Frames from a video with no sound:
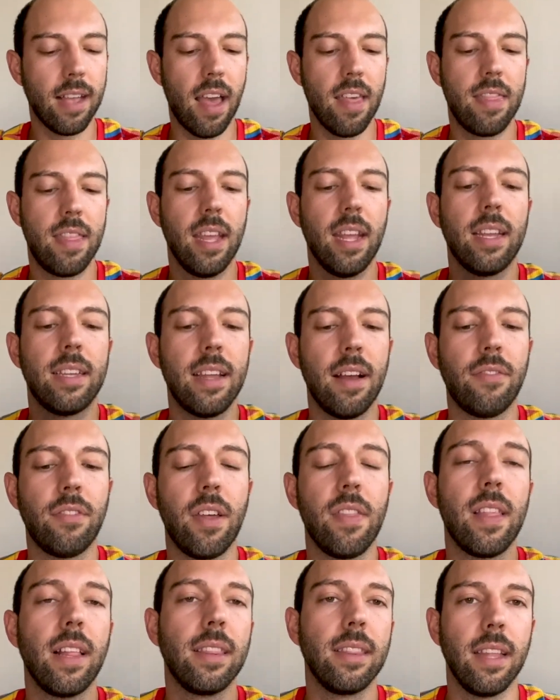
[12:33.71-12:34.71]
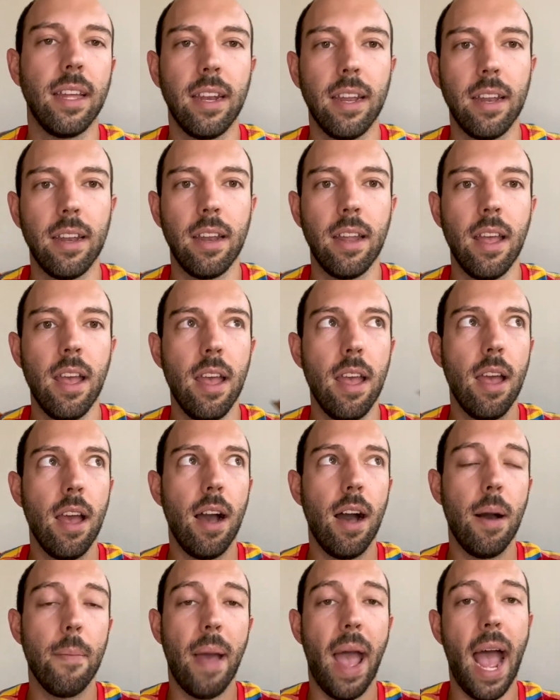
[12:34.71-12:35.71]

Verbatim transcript: I think definitely the linen um,